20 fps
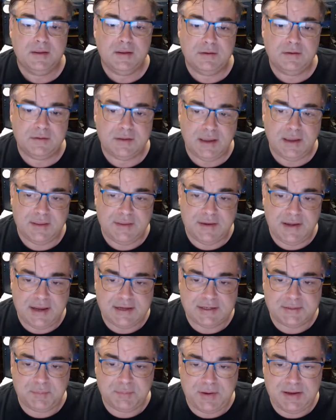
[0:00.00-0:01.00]
Okay, the
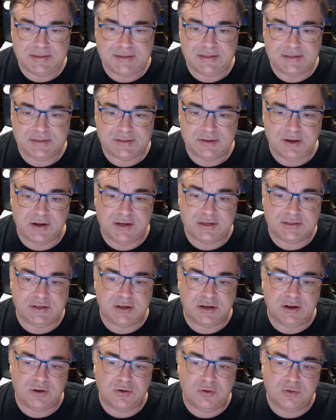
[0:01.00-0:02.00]
next piece he's
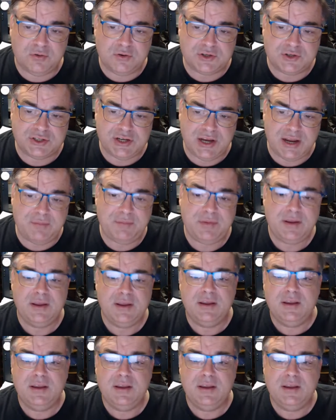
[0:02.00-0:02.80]
got a Horsham